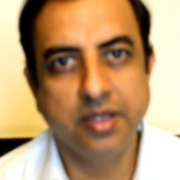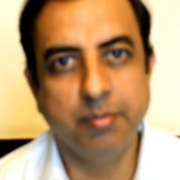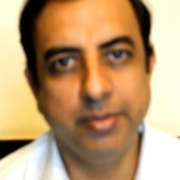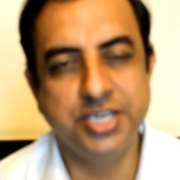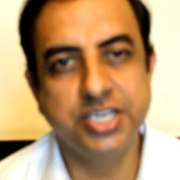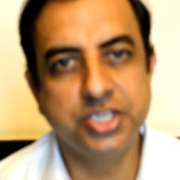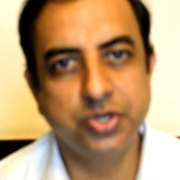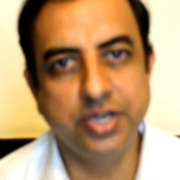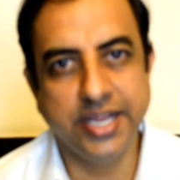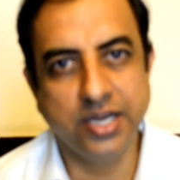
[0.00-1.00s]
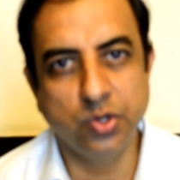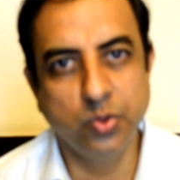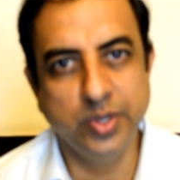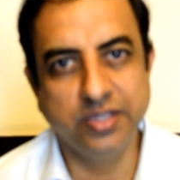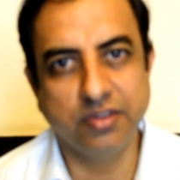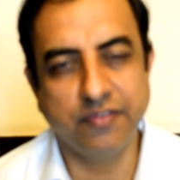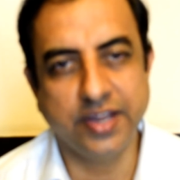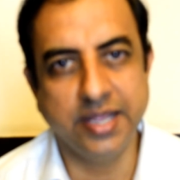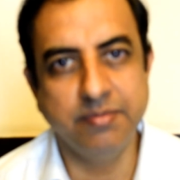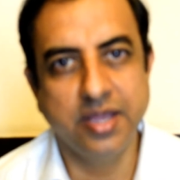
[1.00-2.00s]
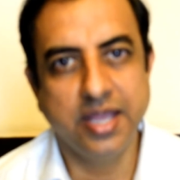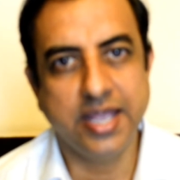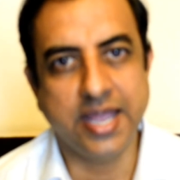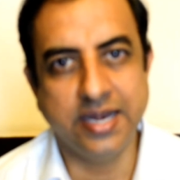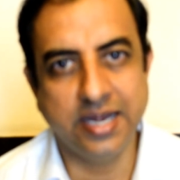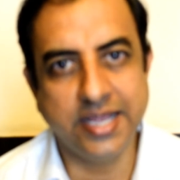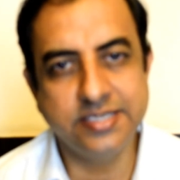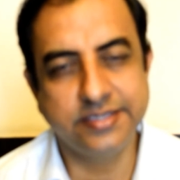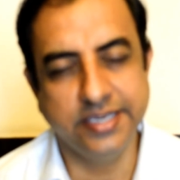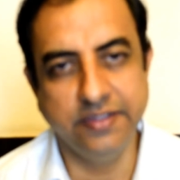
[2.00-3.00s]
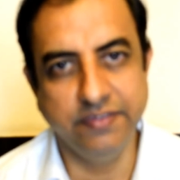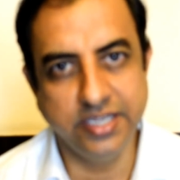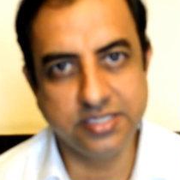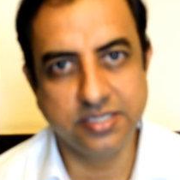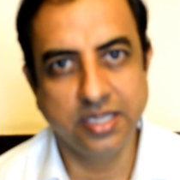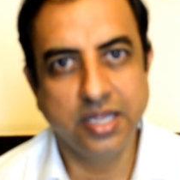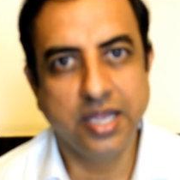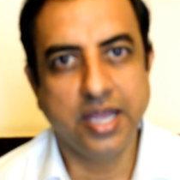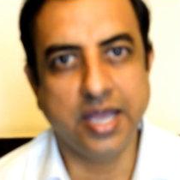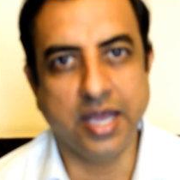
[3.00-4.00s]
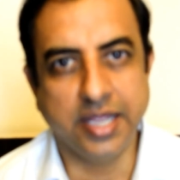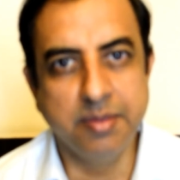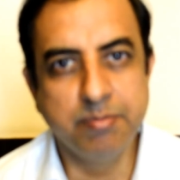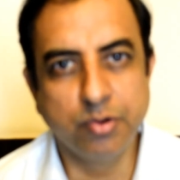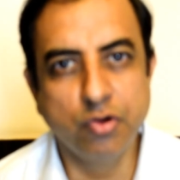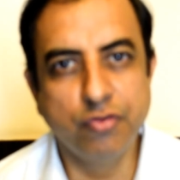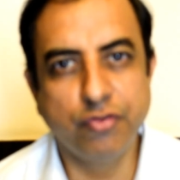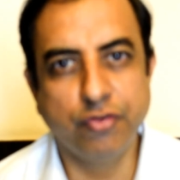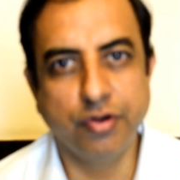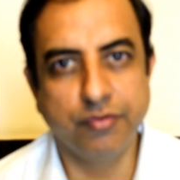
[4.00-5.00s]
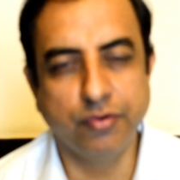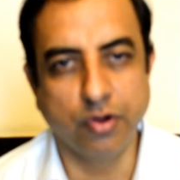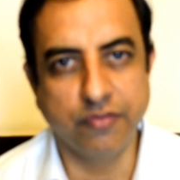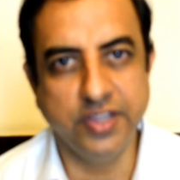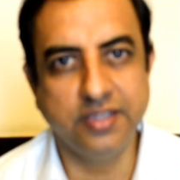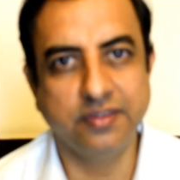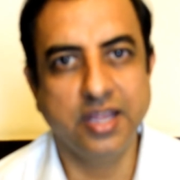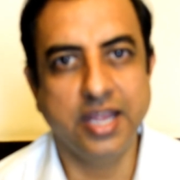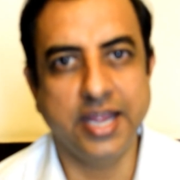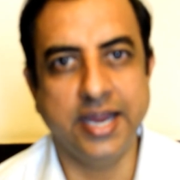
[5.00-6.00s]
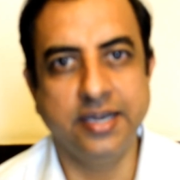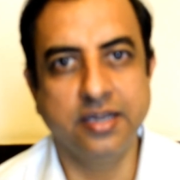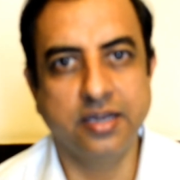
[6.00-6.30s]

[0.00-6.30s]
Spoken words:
measure should take 2 weeks of time, analyze 3 weeks, improve 4 weeks, and